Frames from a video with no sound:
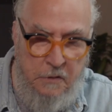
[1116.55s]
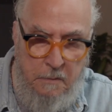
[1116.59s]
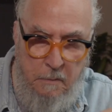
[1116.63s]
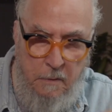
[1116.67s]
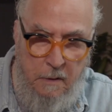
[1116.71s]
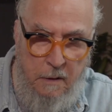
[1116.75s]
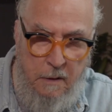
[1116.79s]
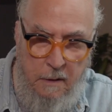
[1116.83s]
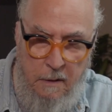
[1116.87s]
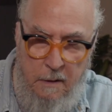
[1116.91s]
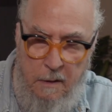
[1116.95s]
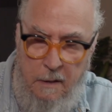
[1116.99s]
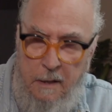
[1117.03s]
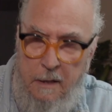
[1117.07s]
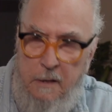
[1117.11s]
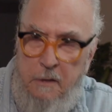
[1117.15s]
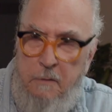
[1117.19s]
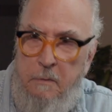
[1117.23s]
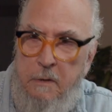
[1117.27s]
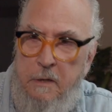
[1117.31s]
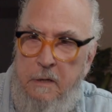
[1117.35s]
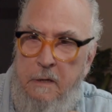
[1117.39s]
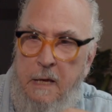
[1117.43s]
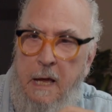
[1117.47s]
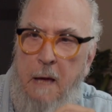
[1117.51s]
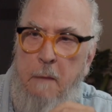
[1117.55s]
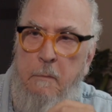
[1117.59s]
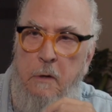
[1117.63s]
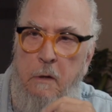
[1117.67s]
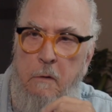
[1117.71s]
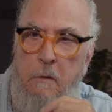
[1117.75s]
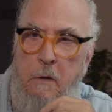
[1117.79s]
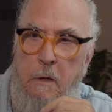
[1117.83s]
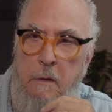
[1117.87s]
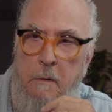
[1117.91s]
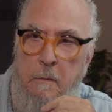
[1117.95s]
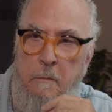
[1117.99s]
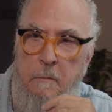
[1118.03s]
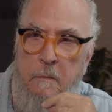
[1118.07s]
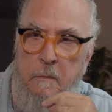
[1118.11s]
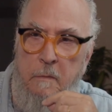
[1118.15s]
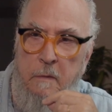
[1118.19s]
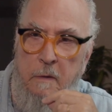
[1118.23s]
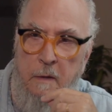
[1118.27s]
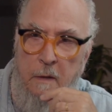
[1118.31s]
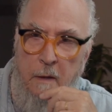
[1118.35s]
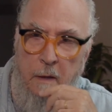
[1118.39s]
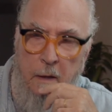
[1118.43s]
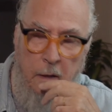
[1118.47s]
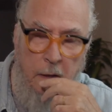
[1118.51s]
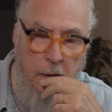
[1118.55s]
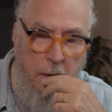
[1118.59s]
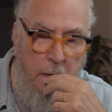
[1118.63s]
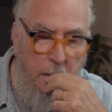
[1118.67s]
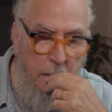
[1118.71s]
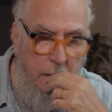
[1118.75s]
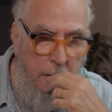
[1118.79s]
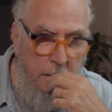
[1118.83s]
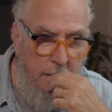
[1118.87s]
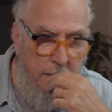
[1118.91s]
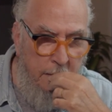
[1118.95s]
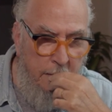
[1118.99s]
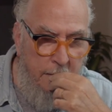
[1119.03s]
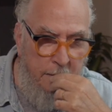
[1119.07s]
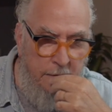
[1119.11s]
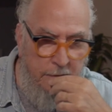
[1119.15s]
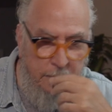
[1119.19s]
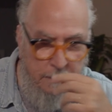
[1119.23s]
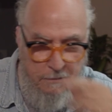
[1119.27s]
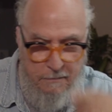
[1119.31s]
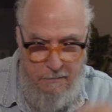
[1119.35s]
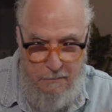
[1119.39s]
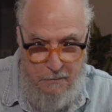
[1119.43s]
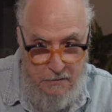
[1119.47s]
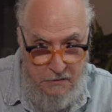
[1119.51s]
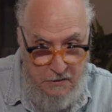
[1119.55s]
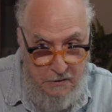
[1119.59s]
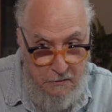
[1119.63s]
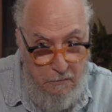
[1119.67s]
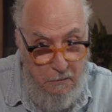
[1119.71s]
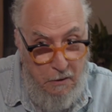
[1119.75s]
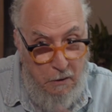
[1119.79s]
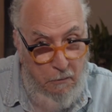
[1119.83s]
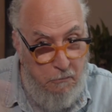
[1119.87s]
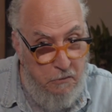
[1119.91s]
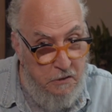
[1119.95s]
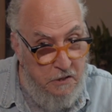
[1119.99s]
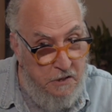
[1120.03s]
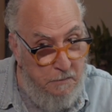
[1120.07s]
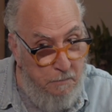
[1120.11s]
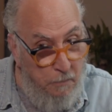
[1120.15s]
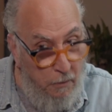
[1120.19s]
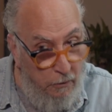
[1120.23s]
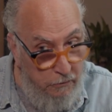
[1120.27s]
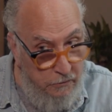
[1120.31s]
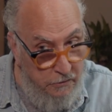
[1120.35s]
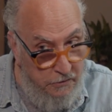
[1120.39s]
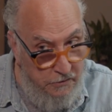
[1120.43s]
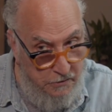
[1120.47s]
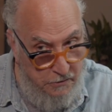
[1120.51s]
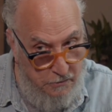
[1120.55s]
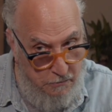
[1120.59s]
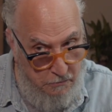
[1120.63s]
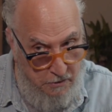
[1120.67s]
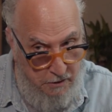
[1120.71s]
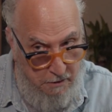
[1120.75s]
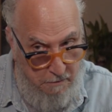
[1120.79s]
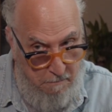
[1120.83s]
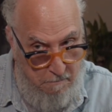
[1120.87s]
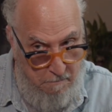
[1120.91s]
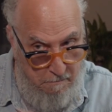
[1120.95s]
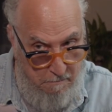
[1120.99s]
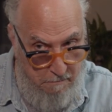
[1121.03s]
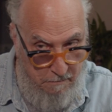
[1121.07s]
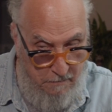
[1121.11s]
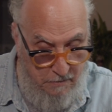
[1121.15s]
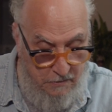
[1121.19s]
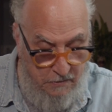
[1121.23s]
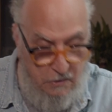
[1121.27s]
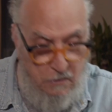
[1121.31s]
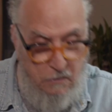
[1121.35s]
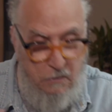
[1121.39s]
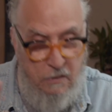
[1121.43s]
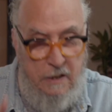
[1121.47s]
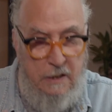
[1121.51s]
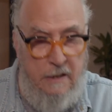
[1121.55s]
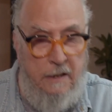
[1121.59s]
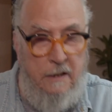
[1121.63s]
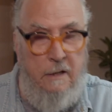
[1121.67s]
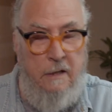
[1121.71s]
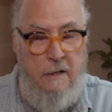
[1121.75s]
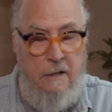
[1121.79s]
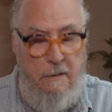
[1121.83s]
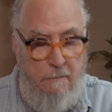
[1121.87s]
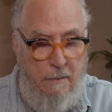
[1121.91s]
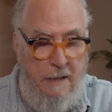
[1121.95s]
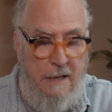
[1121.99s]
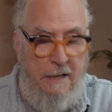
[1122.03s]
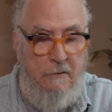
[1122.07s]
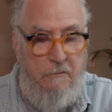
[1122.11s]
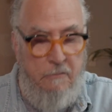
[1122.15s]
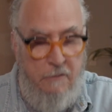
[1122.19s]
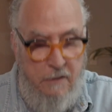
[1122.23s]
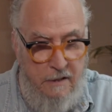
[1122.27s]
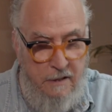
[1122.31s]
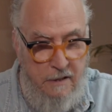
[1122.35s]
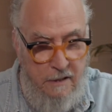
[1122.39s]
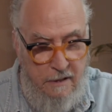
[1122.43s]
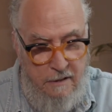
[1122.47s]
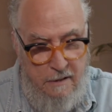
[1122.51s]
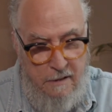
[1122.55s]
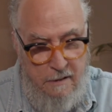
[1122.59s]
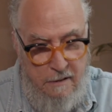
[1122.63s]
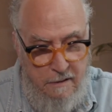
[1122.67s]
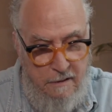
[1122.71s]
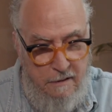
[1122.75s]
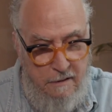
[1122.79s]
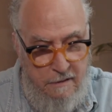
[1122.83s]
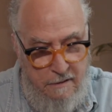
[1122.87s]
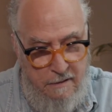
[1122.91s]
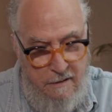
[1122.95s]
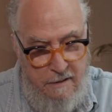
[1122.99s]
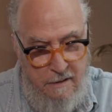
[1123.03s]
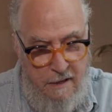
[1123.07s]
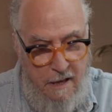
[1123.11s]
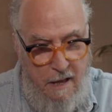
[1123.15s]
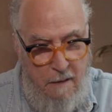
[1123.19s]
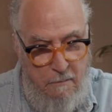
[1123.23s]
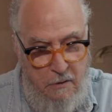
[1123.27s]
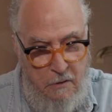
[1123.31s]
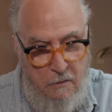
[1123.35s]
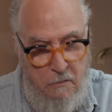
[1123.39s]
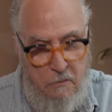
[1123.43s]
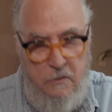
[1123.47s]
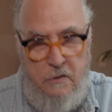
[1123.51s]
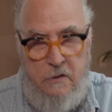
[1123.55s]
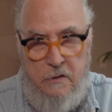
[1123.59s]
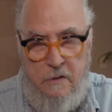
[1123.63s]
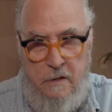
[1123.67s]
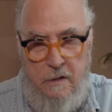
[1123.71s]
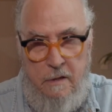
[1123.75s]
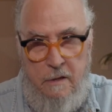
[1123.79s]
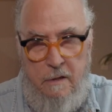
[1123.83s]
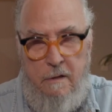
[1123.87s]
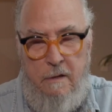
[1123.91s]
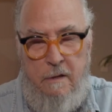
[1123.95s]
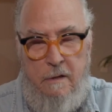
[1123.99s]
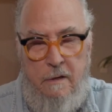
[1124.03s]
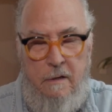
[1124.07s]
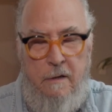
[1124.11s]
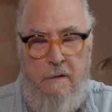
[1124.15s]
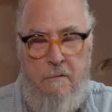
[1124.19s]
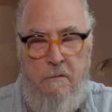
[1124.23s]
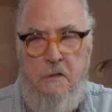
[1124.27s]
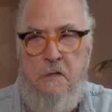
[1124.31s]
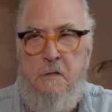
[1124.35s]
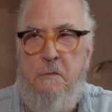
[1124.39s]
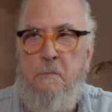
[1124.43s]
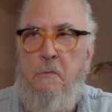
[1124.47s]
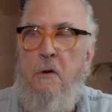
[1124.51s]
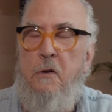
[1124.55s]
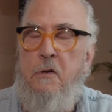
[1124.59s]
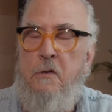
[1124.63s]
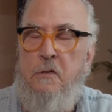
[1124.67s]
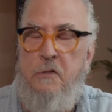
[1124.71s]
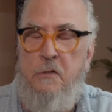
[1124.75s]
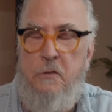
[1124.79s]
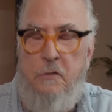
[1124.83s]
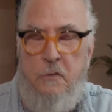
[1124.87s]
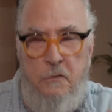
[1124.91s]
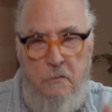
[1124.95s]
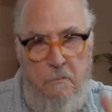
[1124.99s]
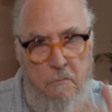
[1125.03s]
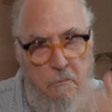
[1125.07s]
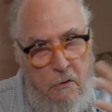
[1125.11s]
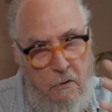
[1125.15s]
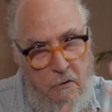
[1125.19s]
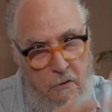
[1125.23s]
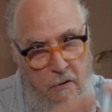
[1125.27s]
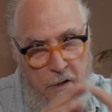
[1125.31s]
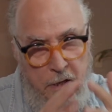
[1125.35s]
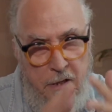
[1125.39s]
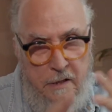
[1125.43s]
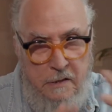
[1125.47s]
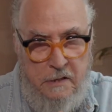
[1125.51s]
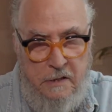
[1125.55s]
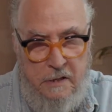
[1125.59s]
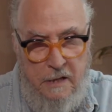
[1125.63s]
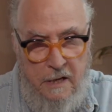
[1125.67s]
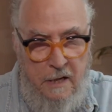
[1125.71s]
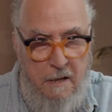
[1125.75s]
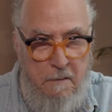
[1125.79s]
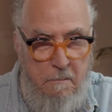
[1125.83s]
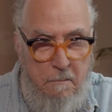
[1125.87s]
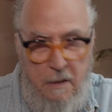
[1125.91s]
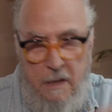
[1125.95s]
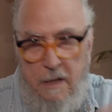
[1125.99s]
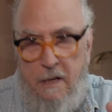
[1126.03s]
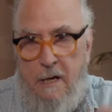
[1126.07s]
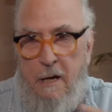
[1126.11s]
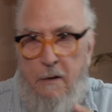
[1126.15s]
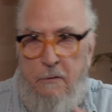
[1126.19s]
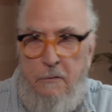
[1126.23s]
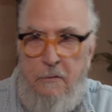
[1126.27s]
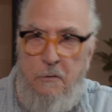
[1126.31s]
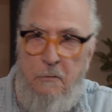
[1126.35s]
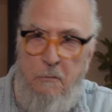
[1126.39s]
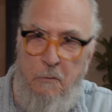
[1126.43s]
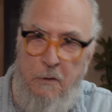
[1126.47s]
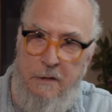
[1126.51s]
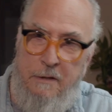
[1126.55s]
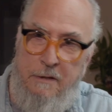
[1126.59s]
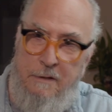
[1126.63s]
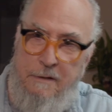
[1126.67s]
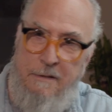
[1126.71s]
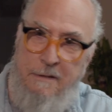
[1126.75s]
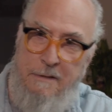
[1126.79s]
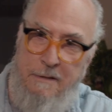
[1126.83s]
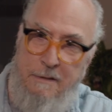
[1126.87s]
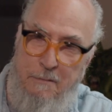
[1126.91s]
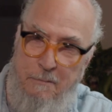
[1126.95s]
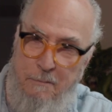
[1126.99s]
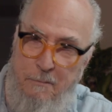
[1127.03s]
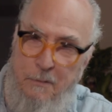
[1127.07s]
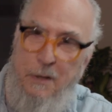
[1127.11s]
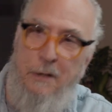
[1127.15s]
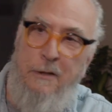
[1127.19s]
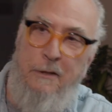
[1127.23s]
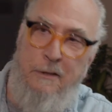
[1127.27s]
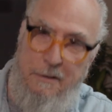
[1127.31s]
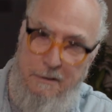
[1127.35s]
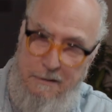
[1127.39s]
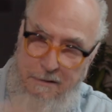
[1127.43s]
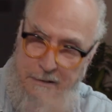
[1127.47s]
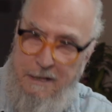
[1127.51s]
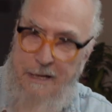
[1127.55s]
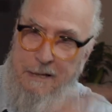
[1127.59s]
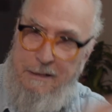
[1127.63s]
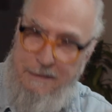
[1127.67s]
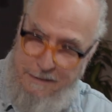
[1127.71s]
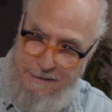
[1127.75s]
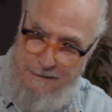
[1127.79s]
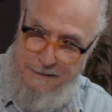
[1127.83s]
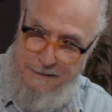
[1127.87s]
a letter by Hemingway, and it was a response to him. So by reading the Hemingway's response, you could more or less make out what Milton had,